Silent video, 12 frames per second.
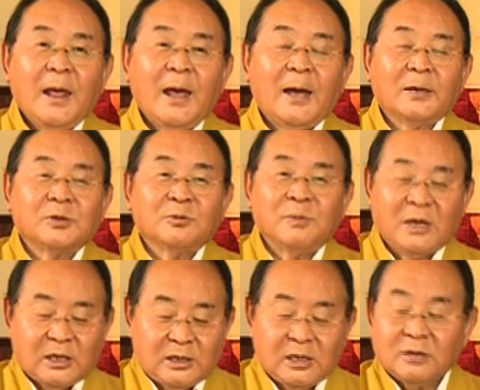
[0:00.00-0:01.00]
and to
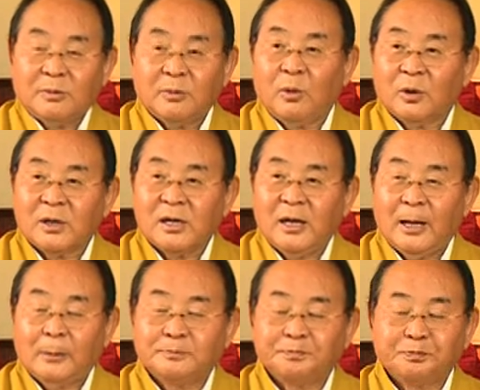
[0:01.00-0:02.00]
make it a little bit more
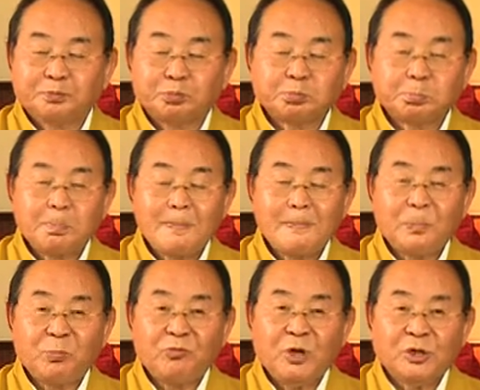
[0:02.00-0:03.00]
clear
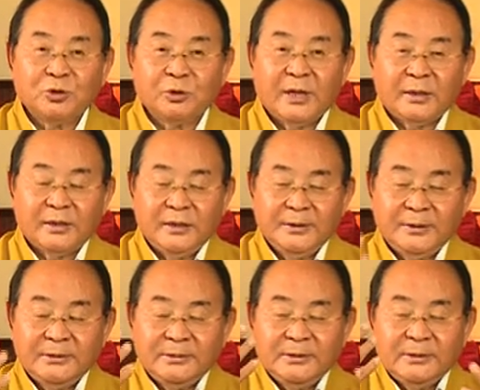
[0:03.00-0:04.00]
so that the,
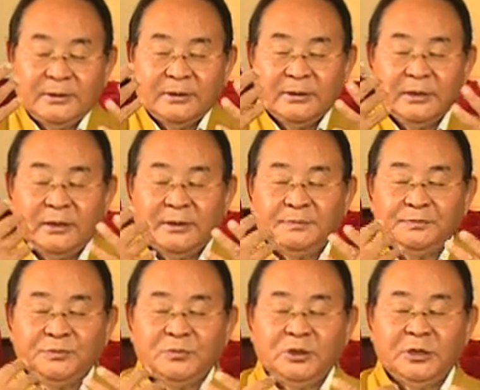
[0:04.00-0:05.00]
the,
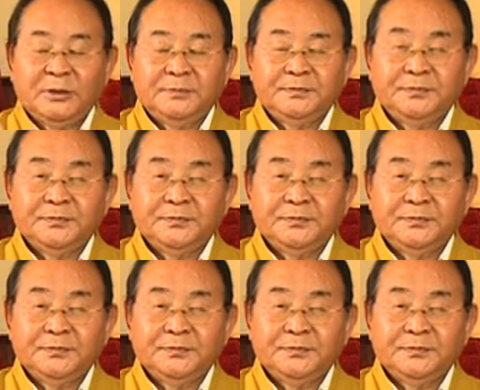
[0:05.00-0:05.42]
the,